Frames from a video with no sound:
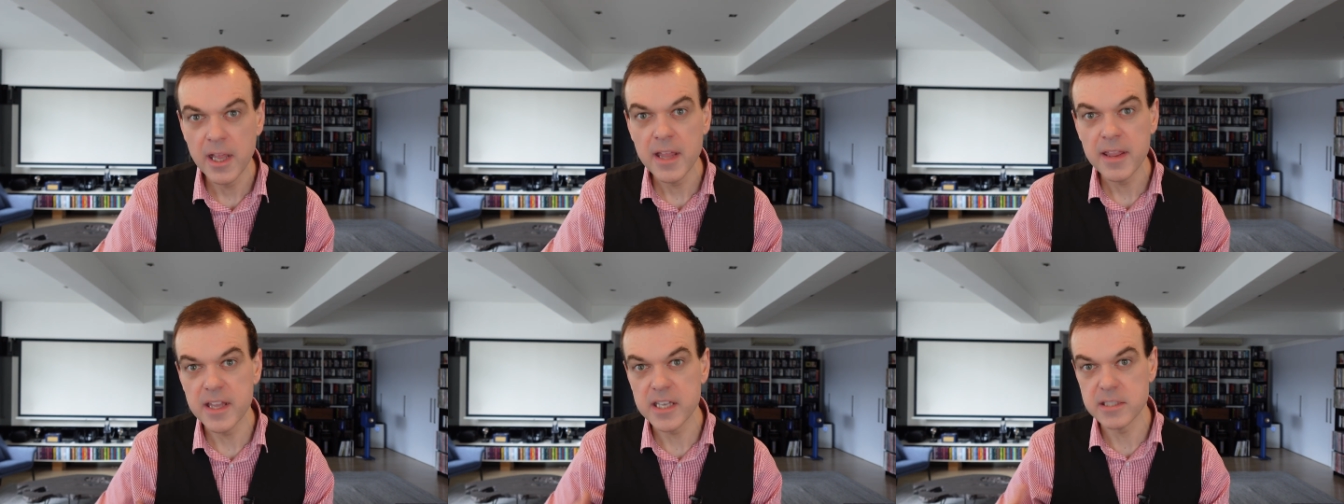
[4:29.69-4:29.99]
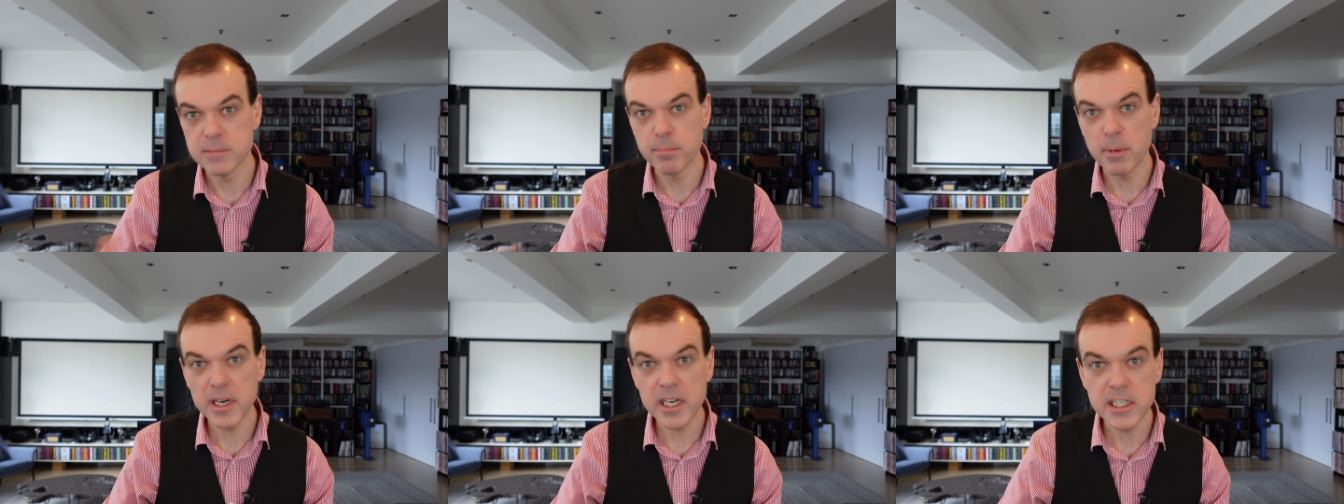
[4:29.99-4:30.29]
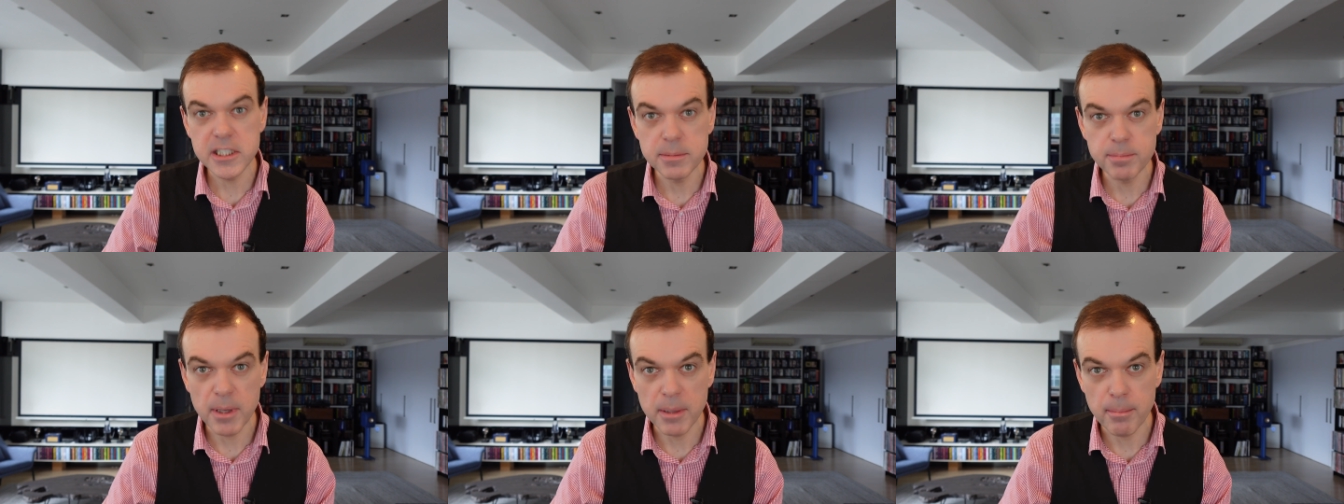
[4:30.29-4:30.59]
There's money
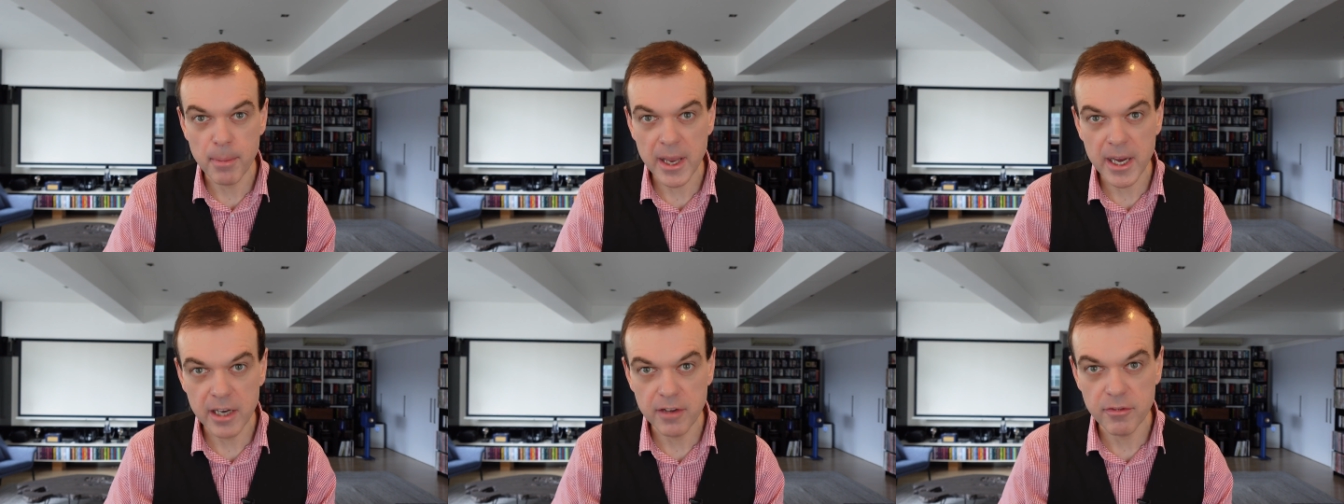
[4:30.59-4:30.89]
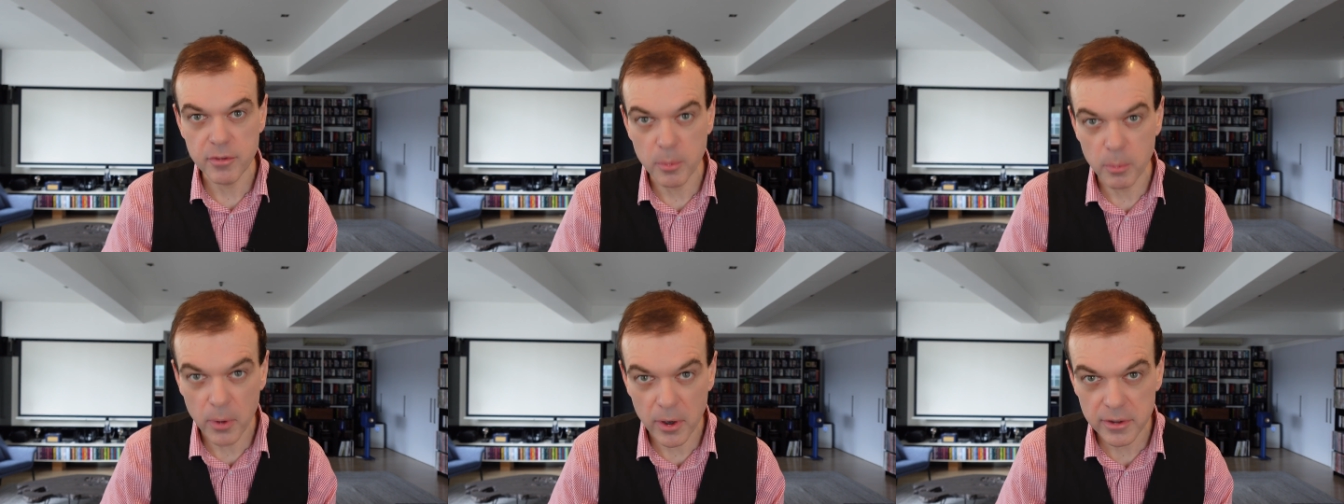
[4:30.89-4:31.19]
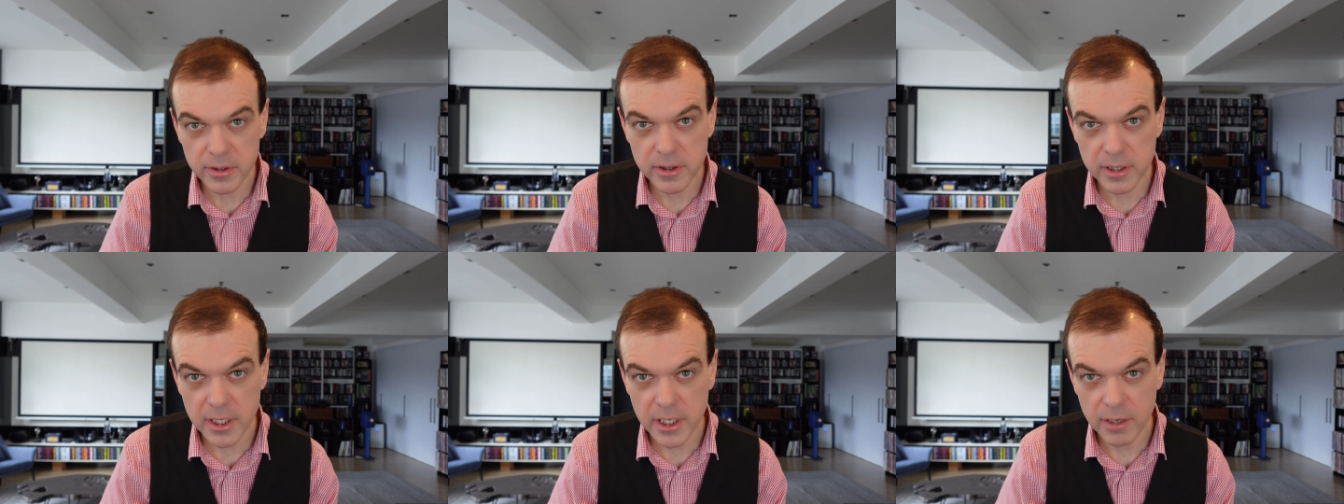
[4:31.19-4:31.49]
to be made for
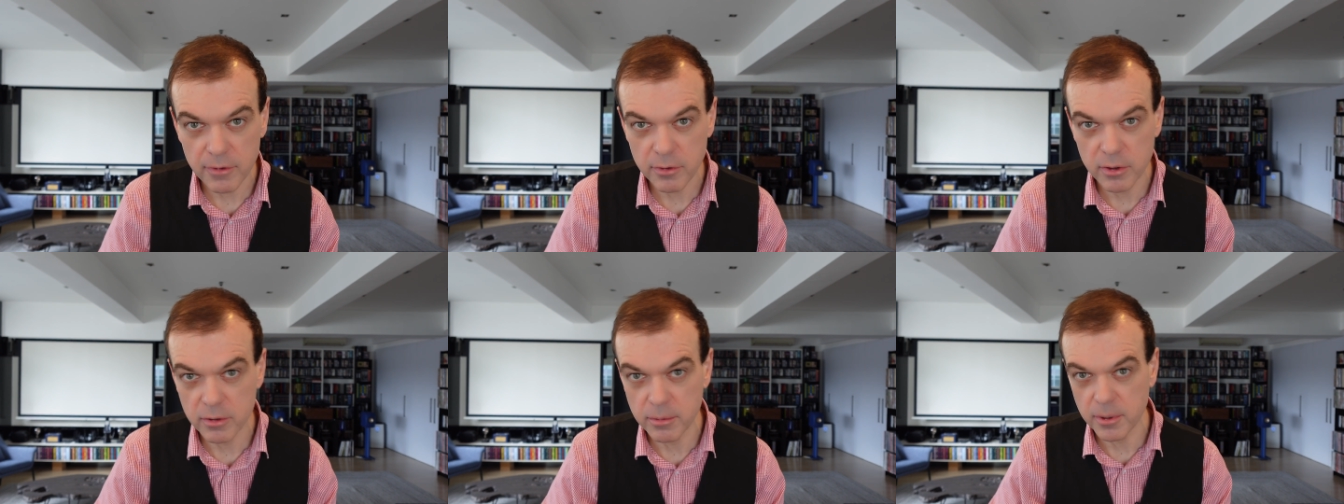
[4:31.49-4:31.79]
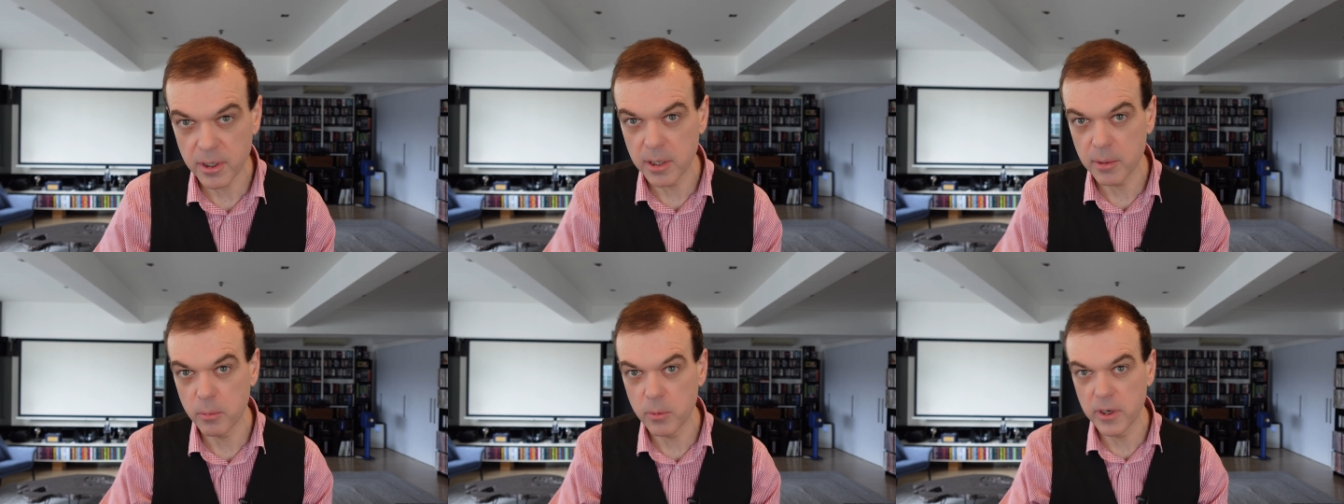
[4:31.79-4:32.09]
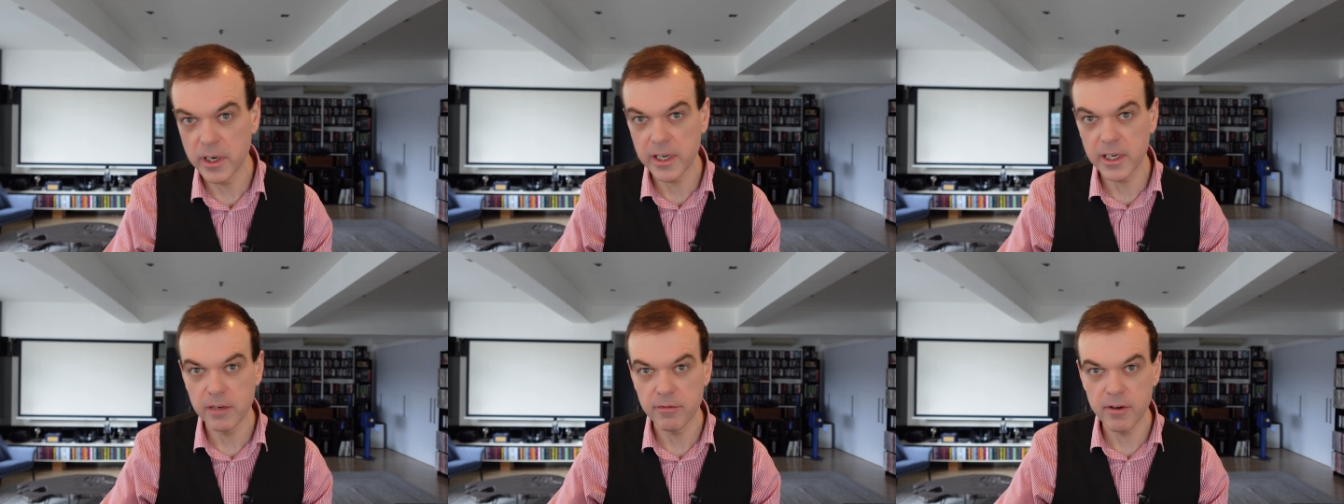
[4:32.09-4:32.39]
one thing if you're going to
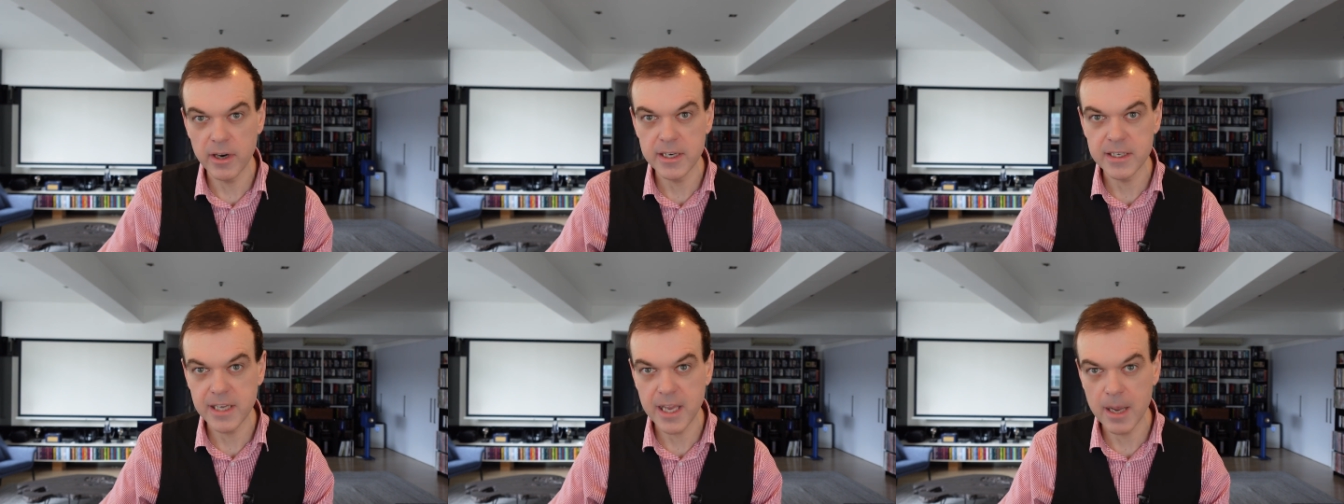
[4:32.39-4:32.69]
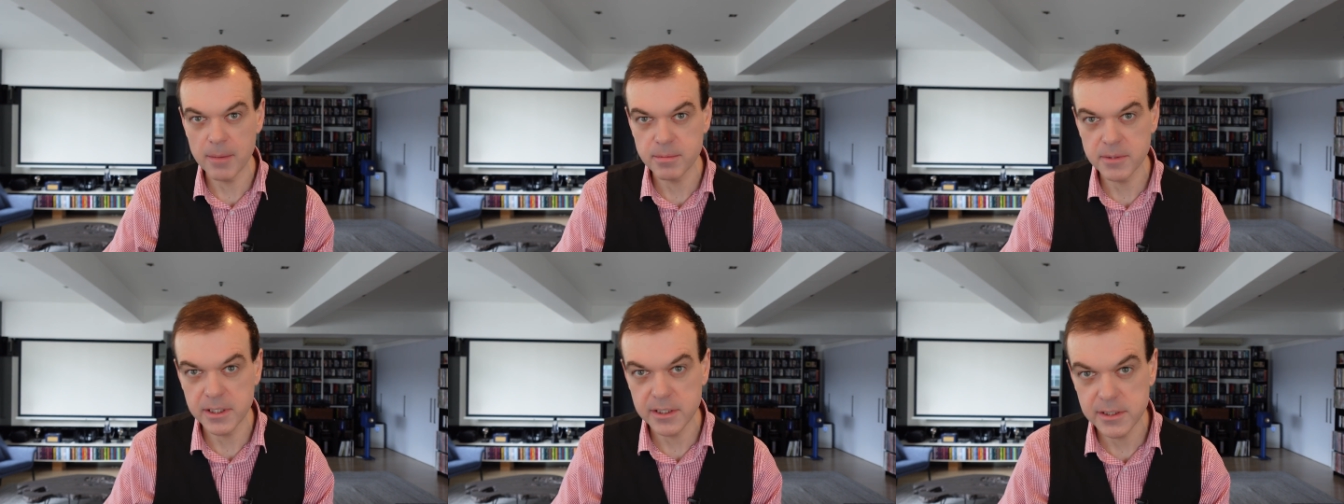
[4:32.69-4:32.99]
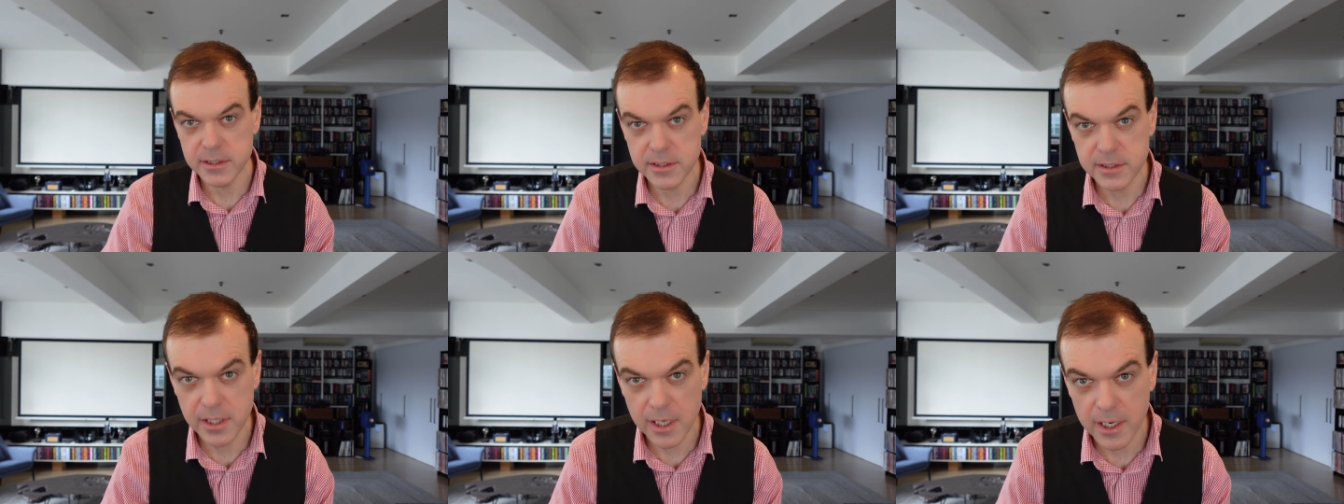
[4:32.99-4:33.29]
work in a very capitalist
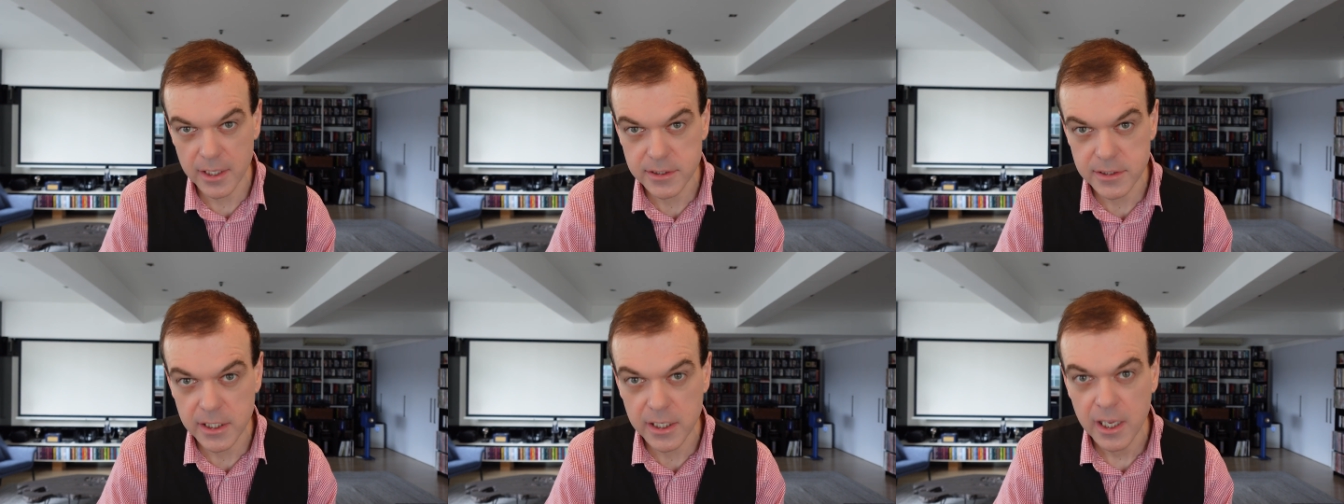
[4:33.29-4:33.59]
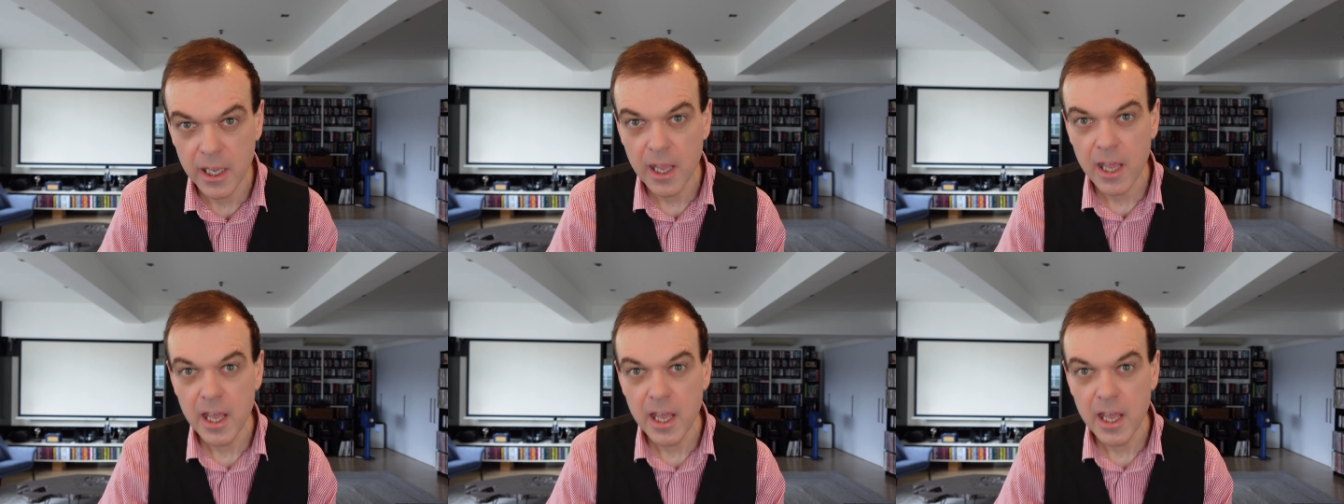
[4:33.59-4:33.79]
society.